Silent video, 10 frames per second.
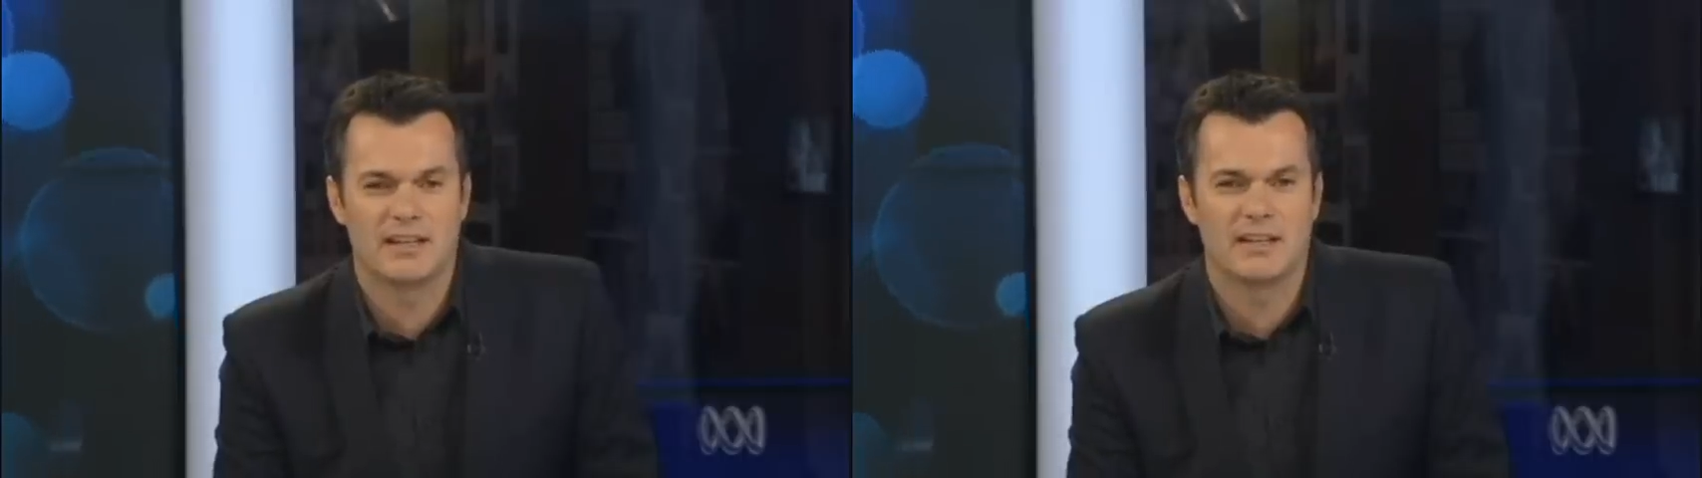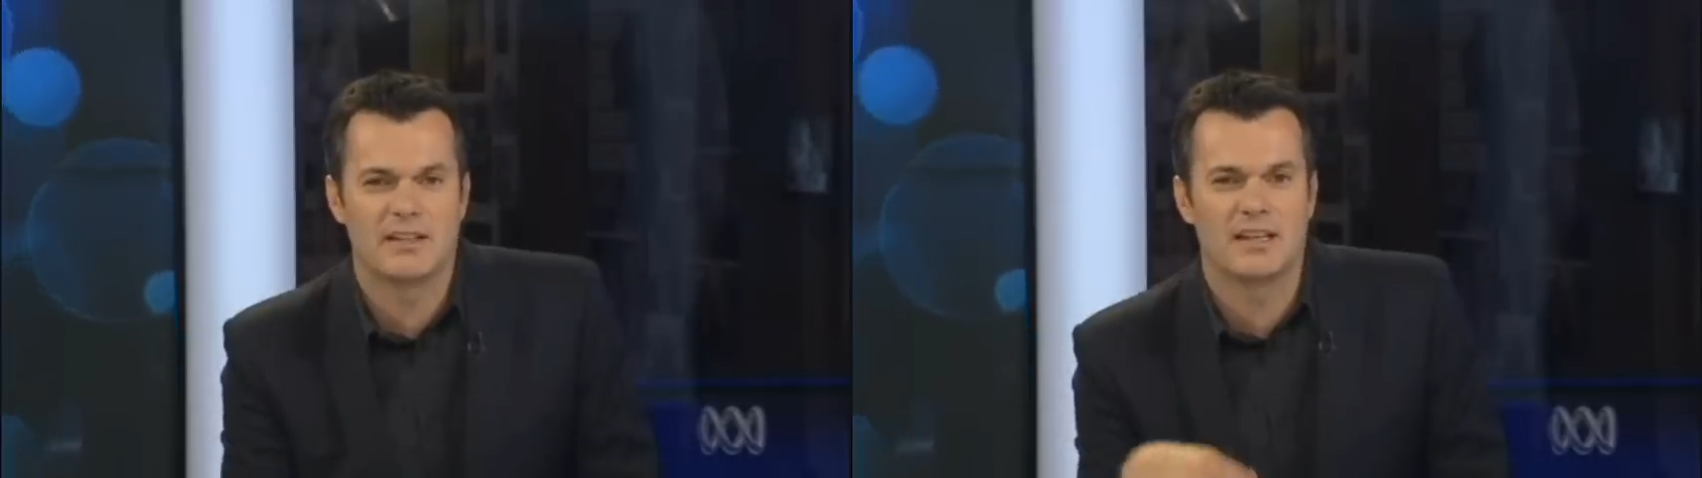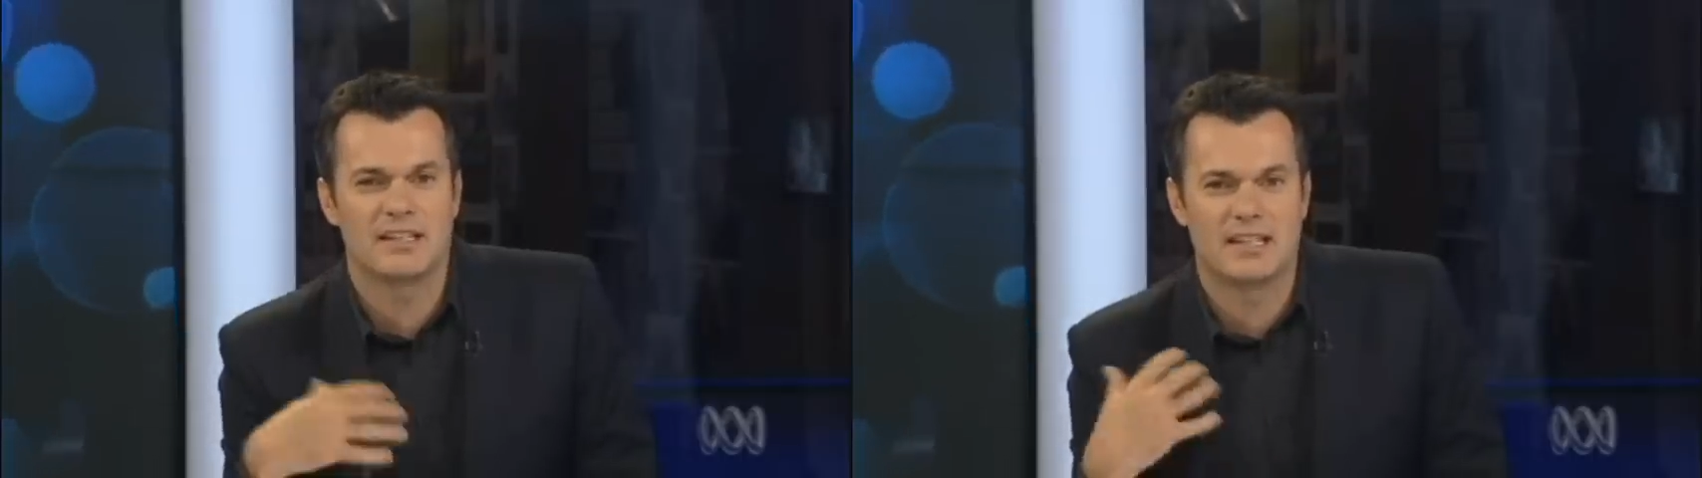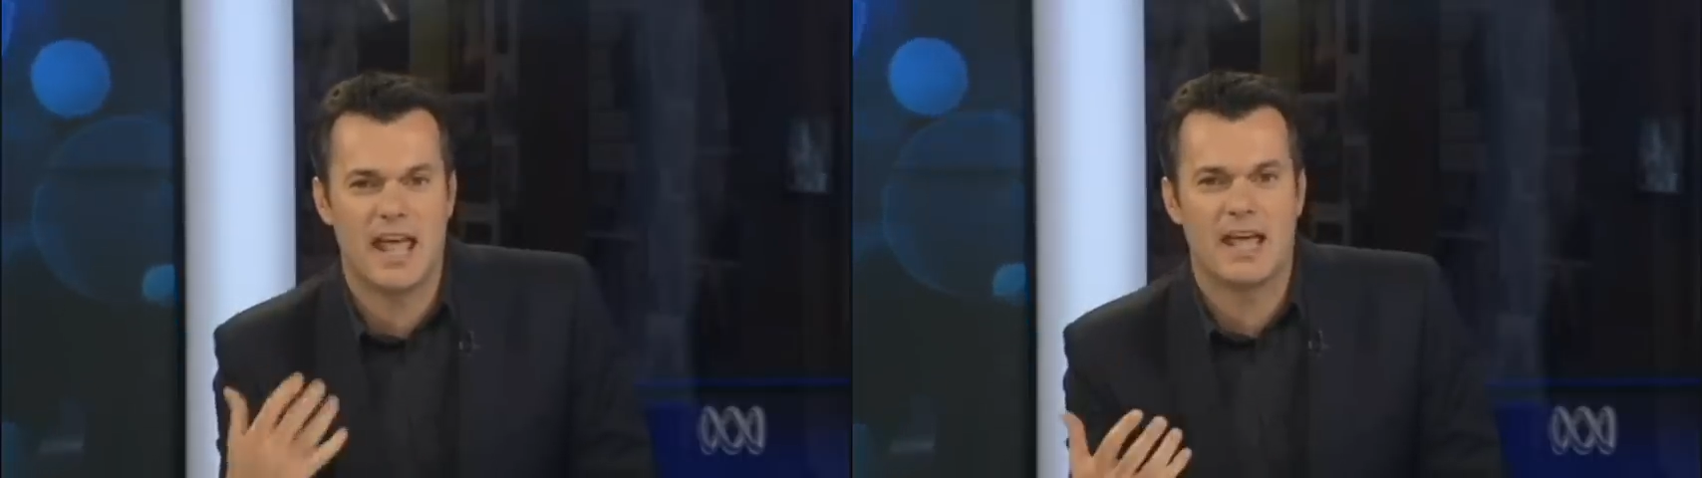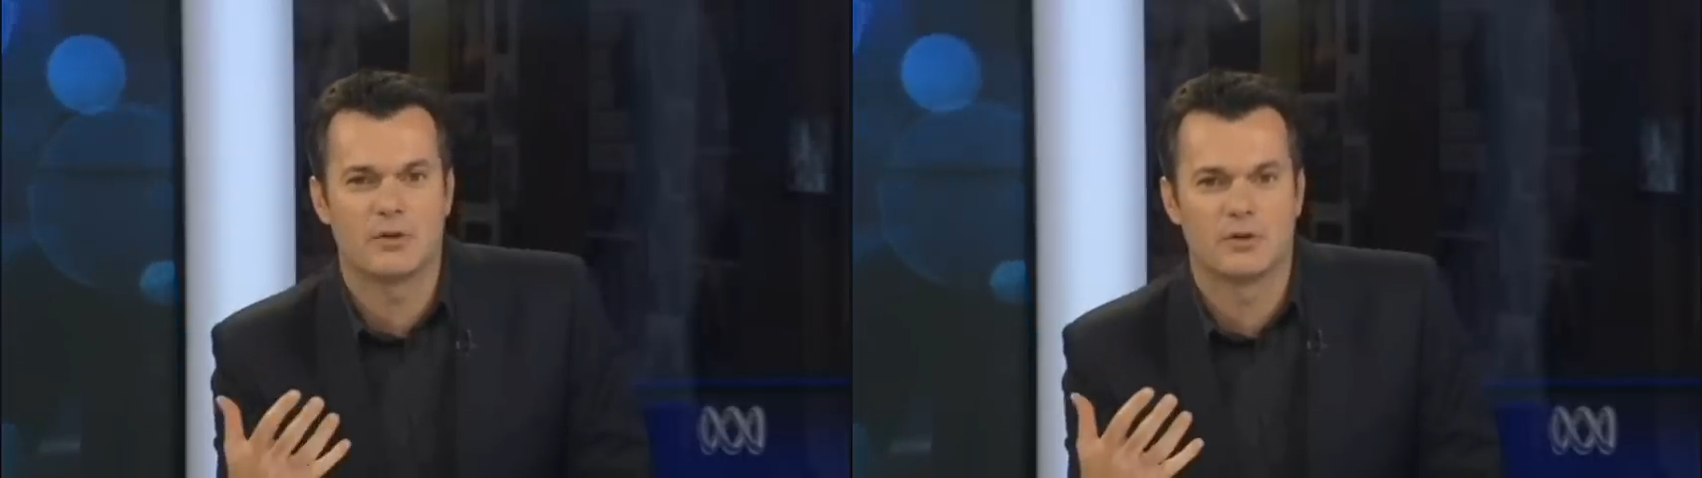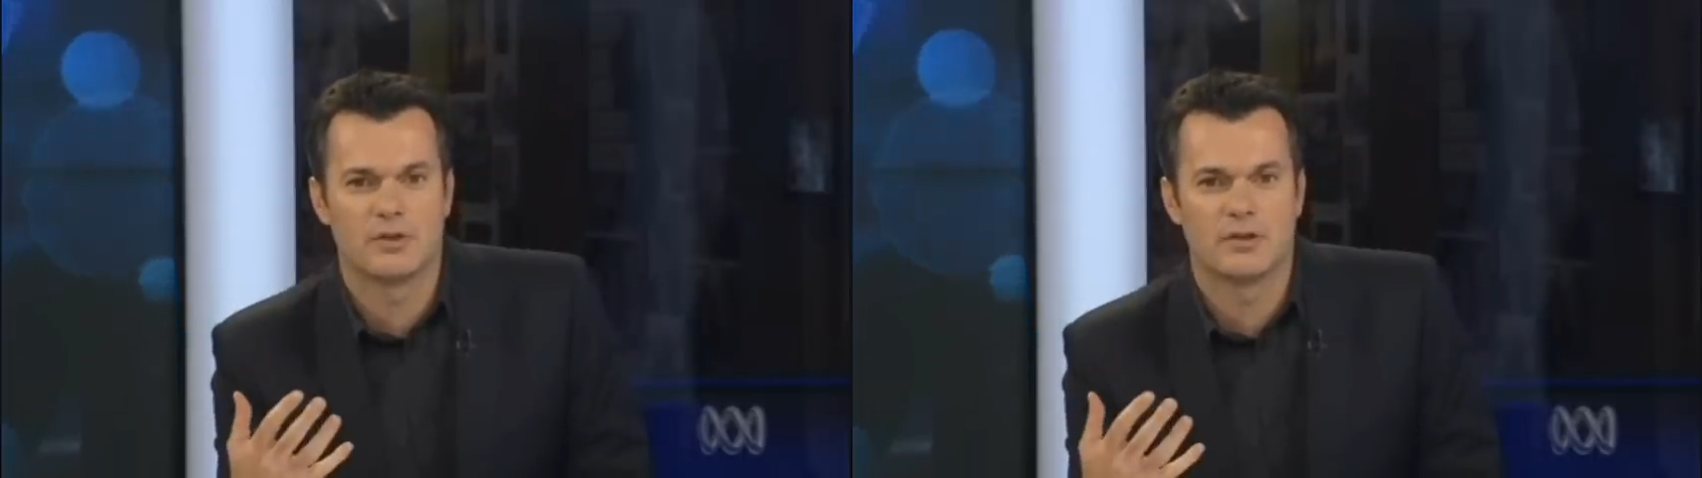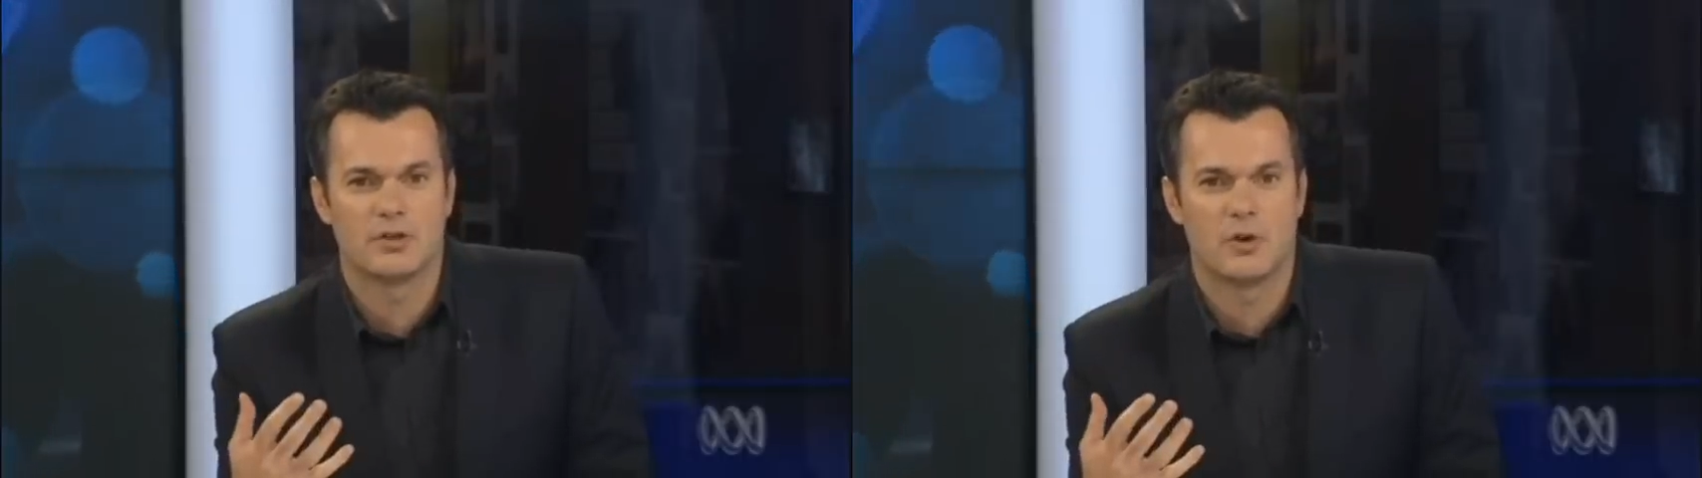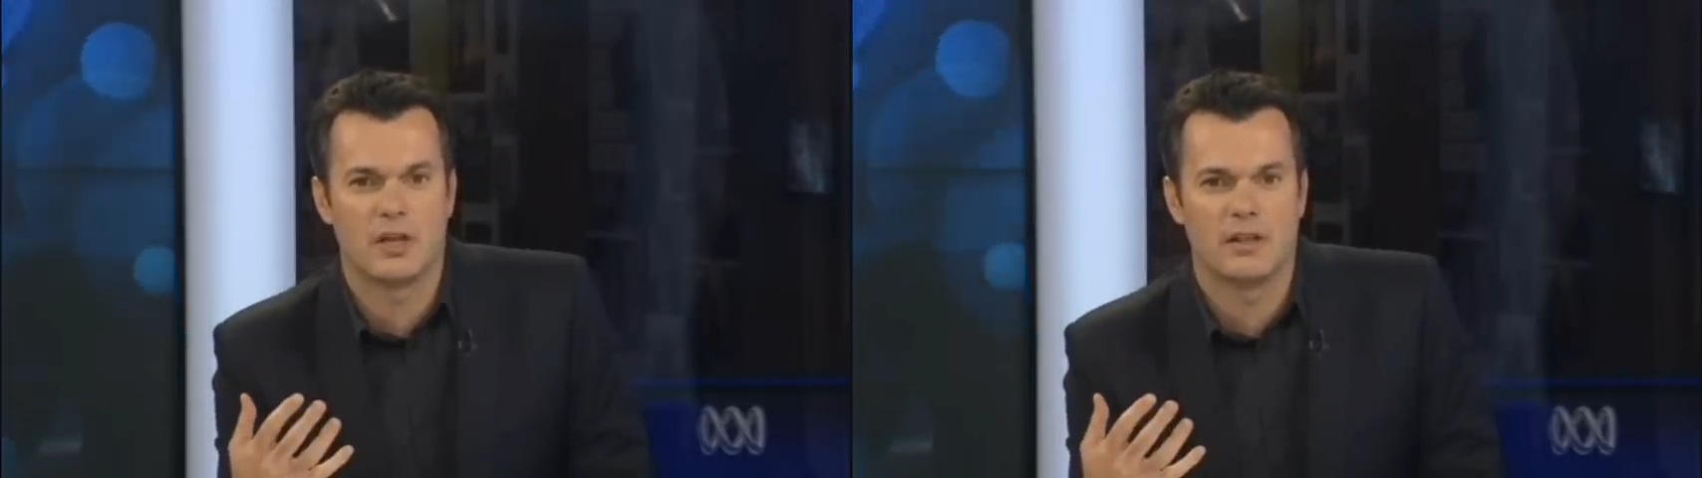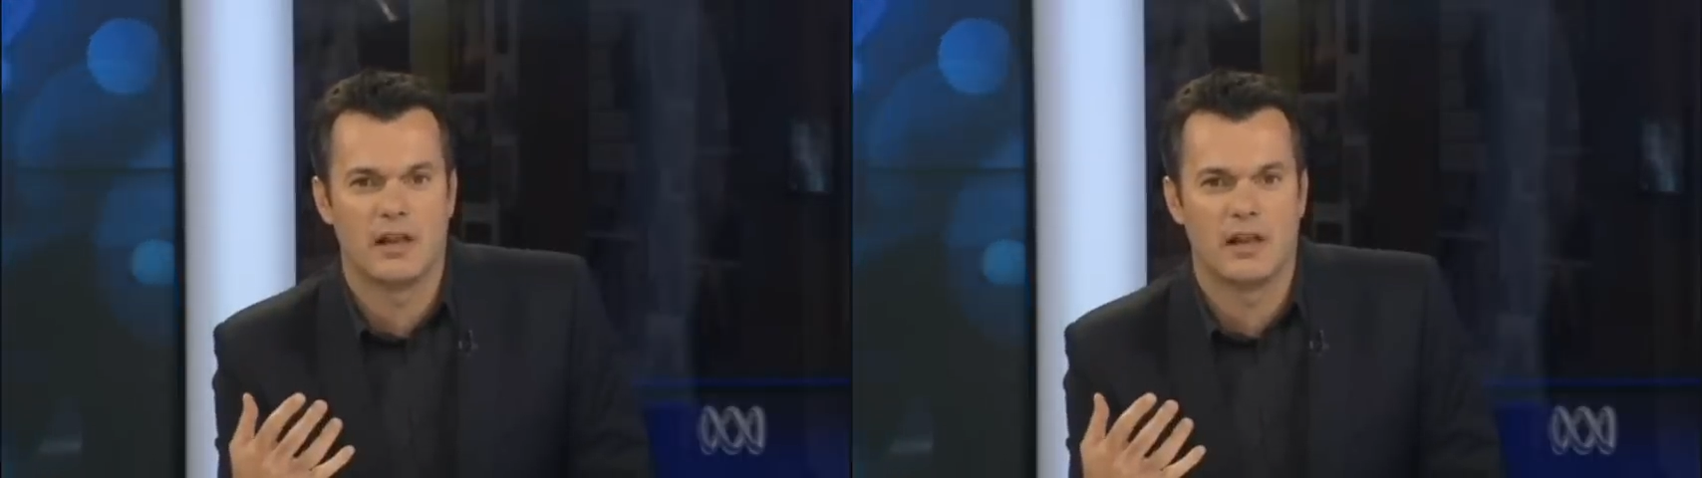these scandals that are dogging